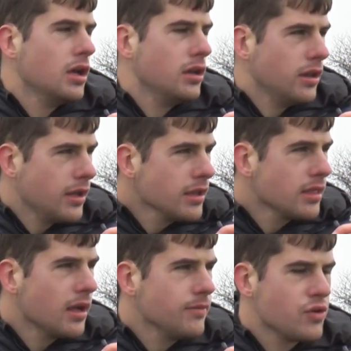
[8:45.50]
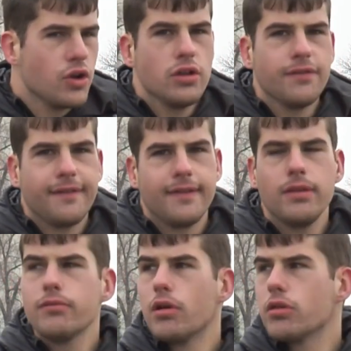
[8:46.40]
And the next time you're on your family
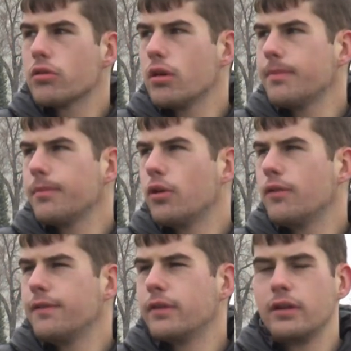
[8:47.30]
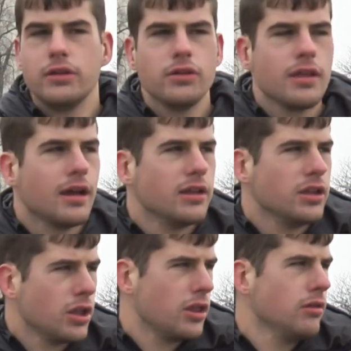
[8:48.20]
road trip or you're in your town and
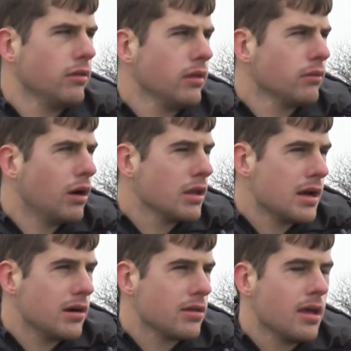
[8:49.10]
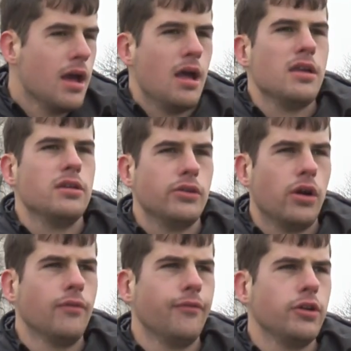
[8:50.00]
you see one of these water towers, you
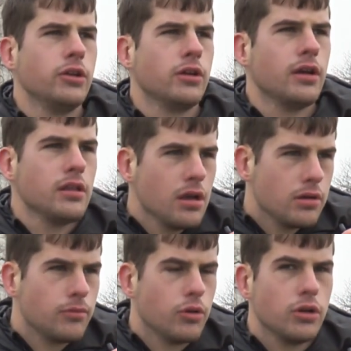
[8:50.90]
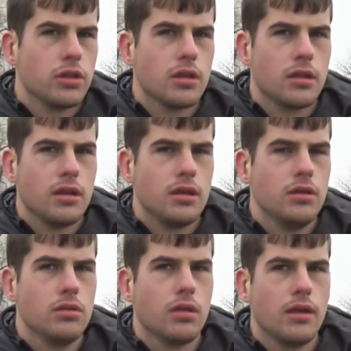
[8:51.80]
hopefully know that they are more than just a
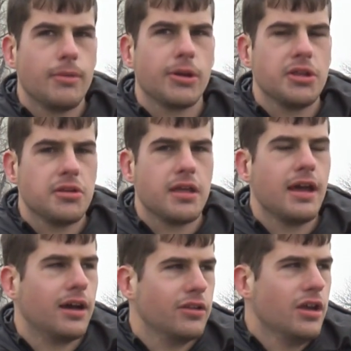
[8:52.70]
huge landmark in your town.